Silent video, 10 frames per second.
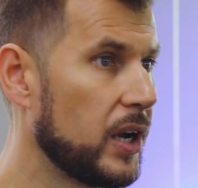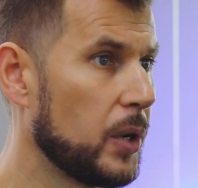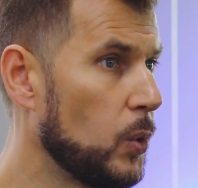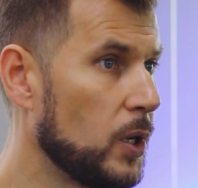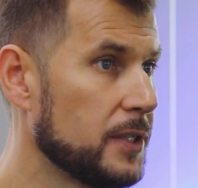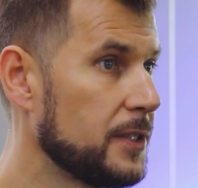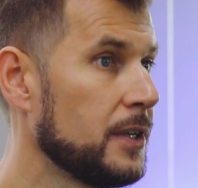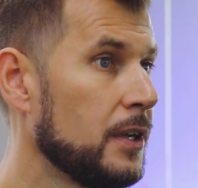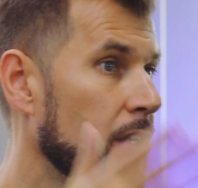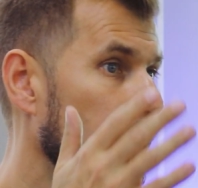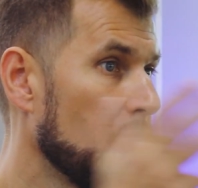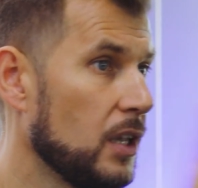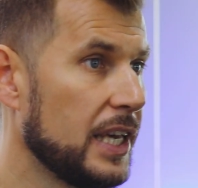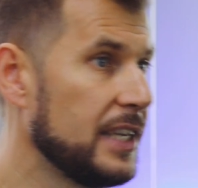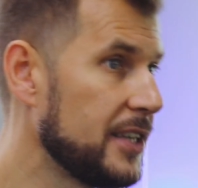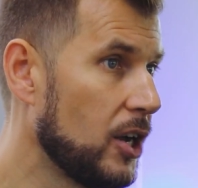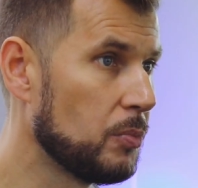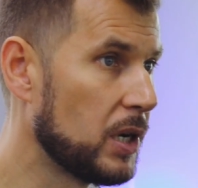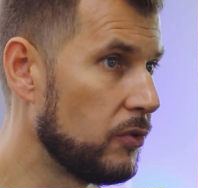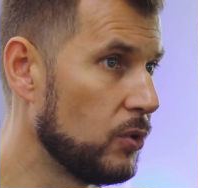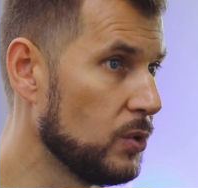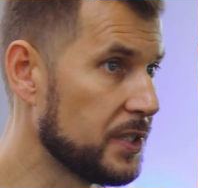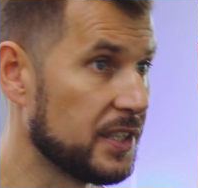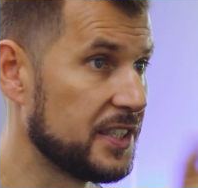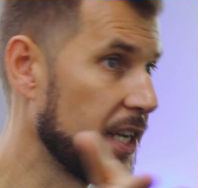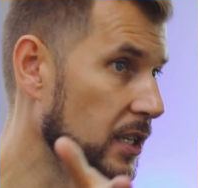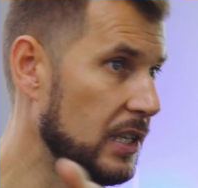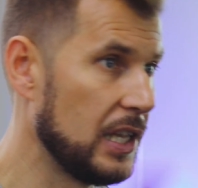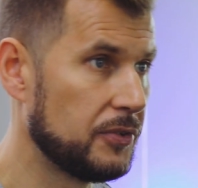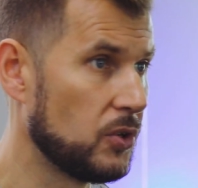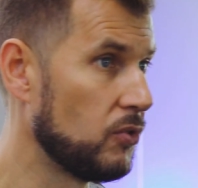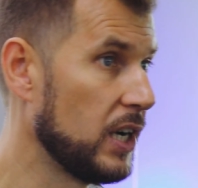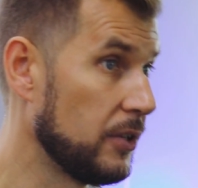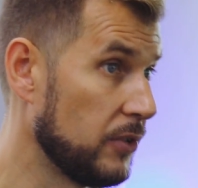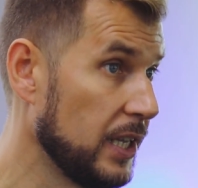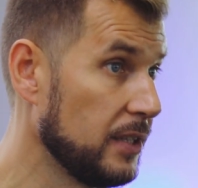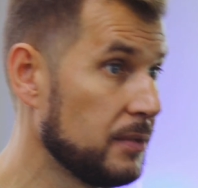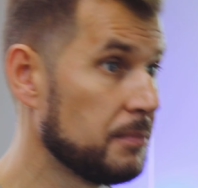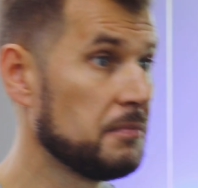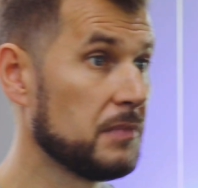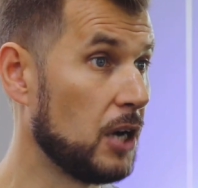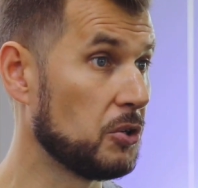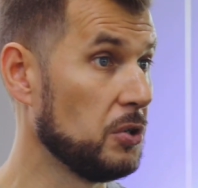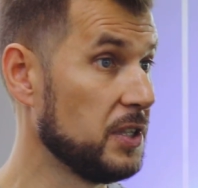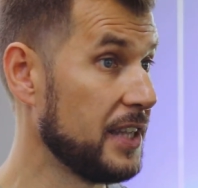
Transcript: I want, lay down my rules and sell it left and right, right? How cool is